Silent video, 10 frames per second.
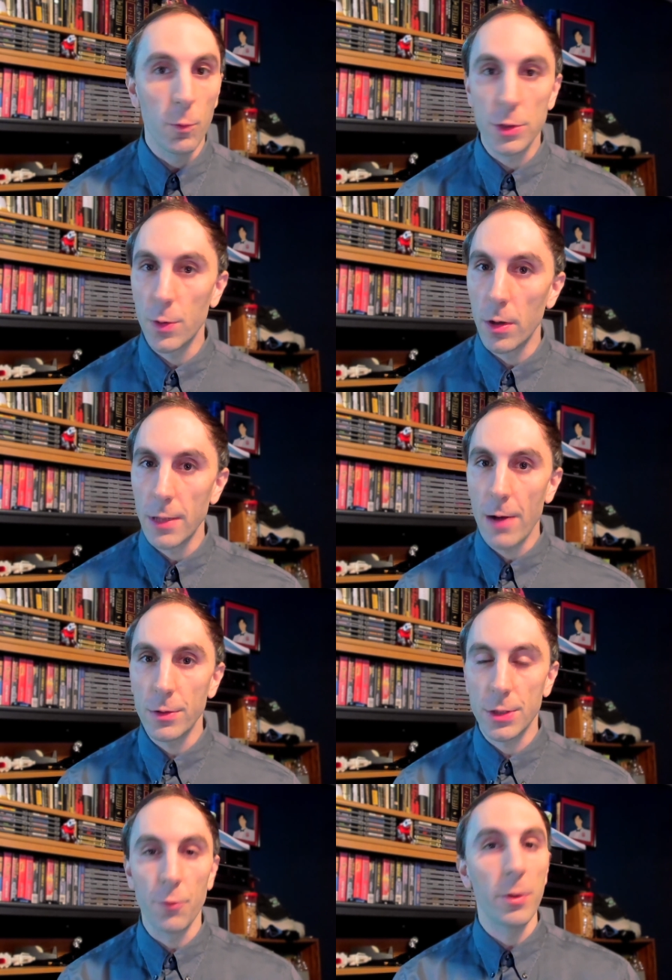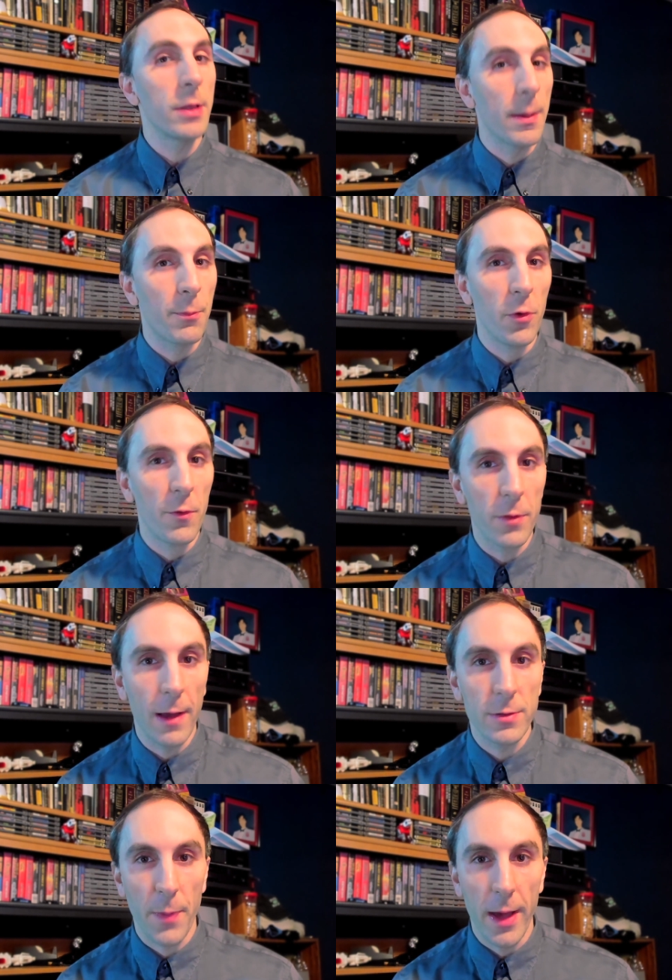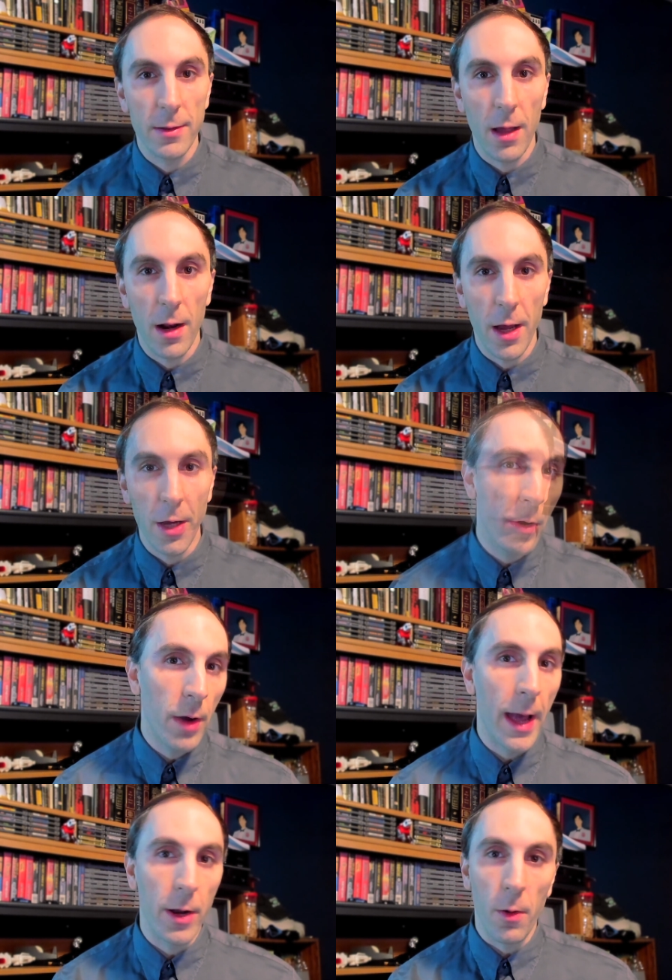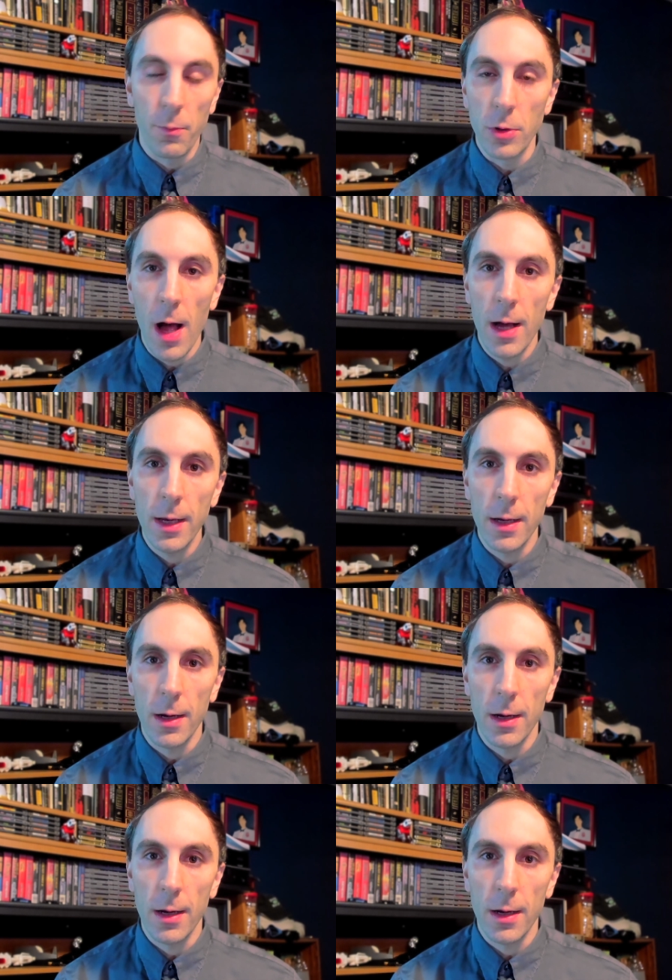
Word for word: which will allow us to really improve Lifespan.io and our blog,